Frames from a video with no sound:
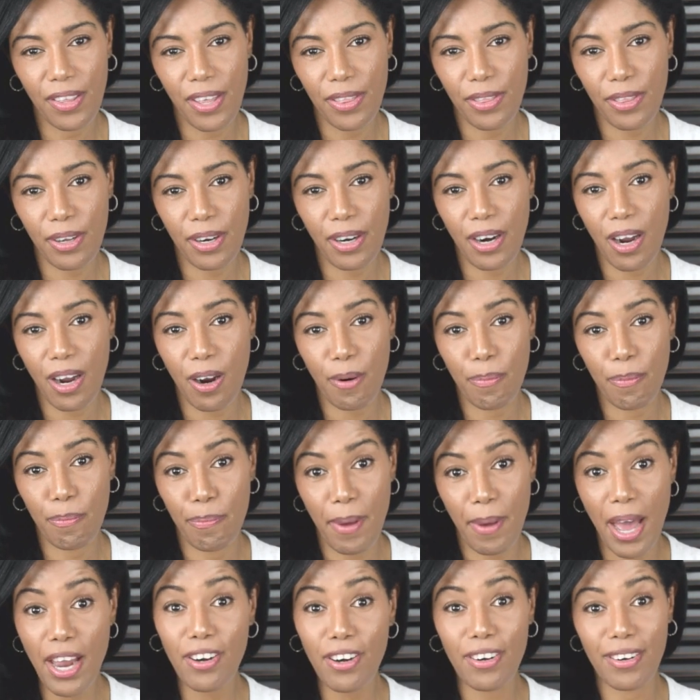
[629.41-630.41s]
that they are
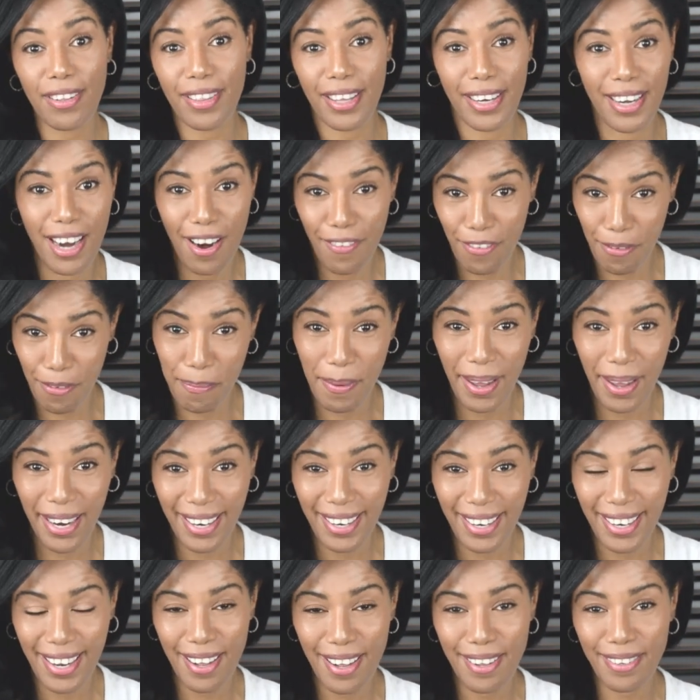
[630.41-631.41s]
better than
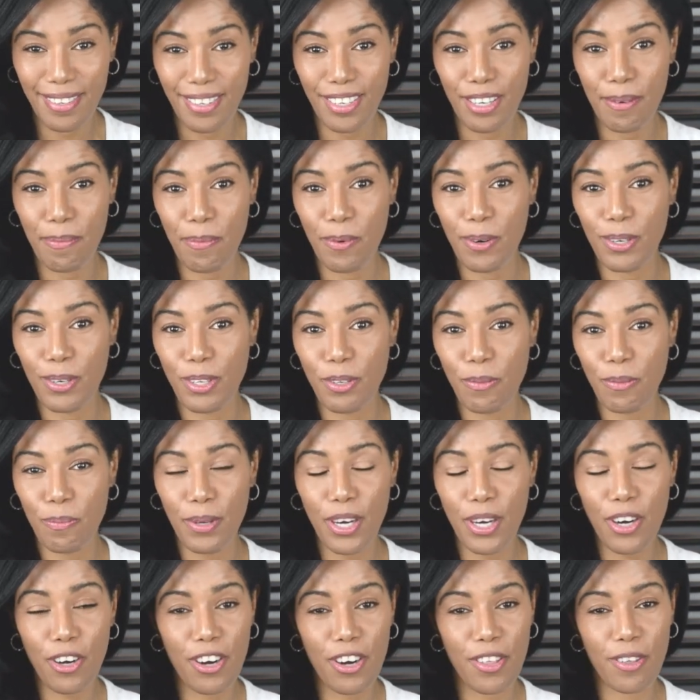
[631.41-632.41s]
everybody else, and they're more
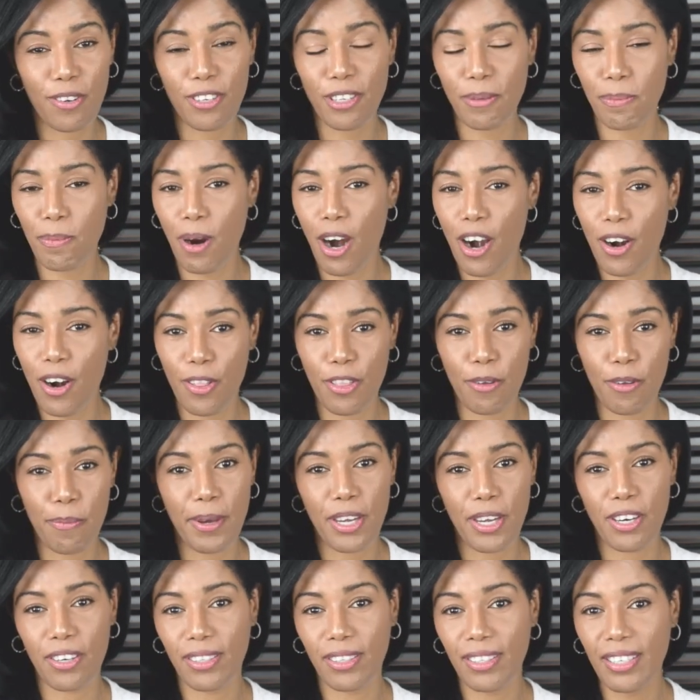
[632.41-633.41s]
superior, they're smarter, they're
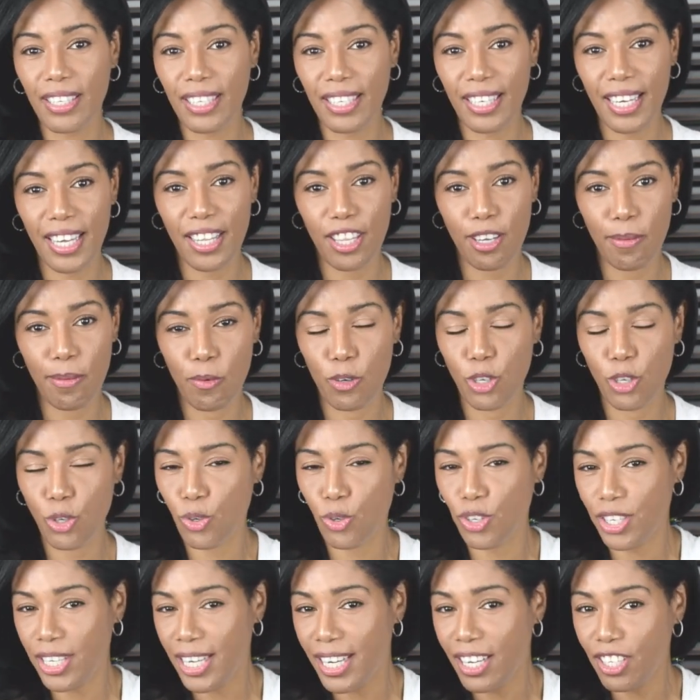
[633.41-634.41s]
better looking, they're more
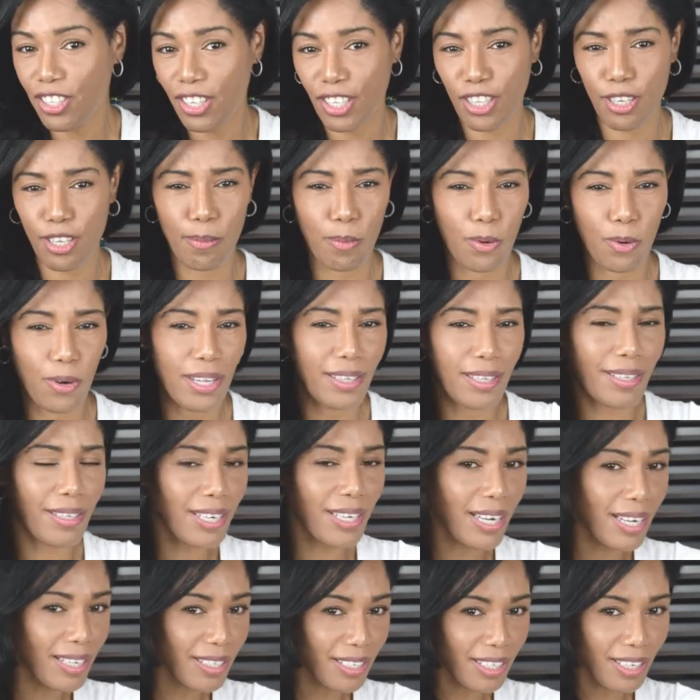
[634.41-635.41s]
strategic, they're more
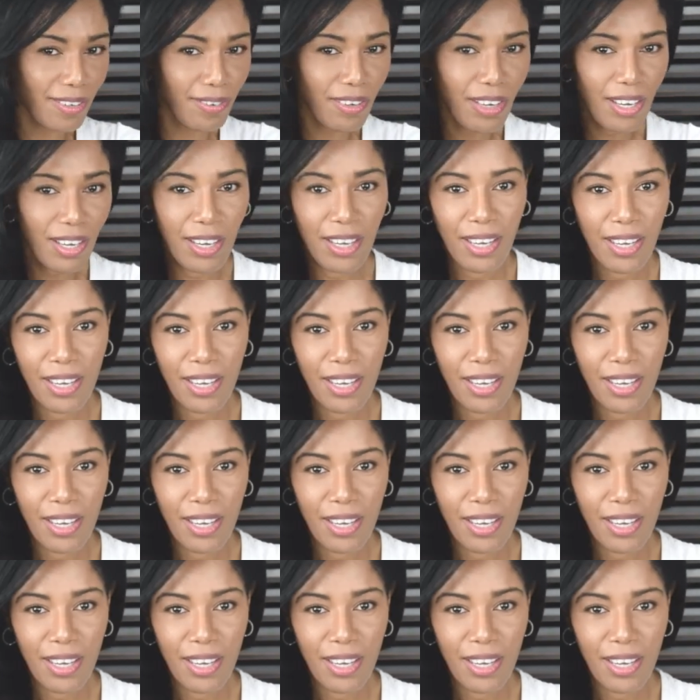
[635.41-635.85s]
instinctive.